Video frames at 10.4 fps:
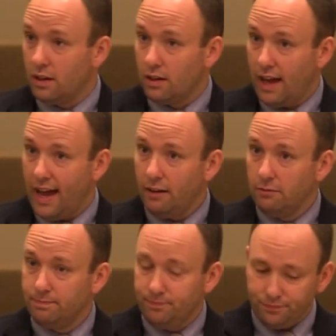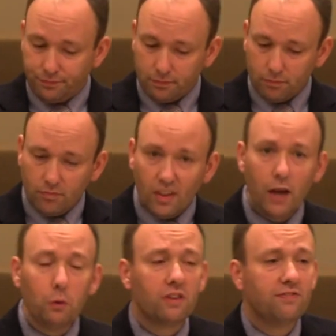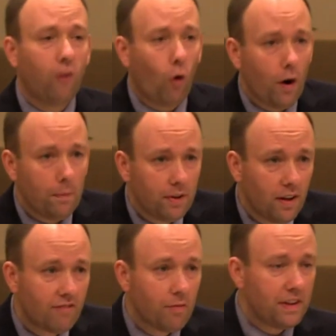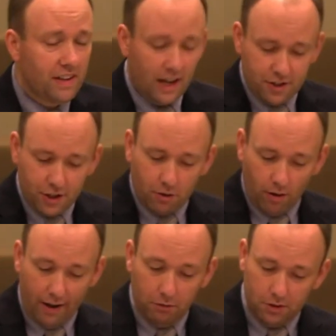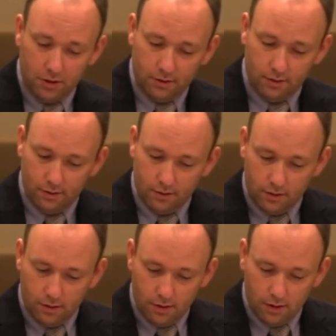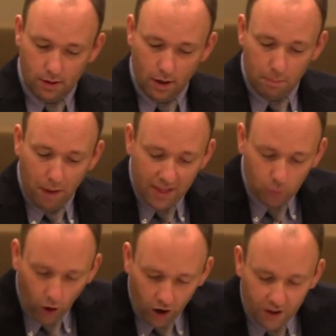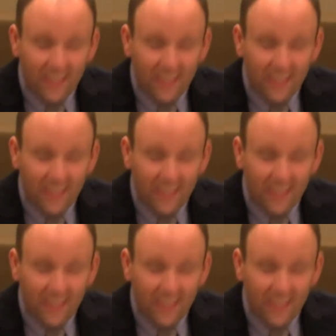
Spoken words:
Okay? He was formed from the dust of the ground by the Word.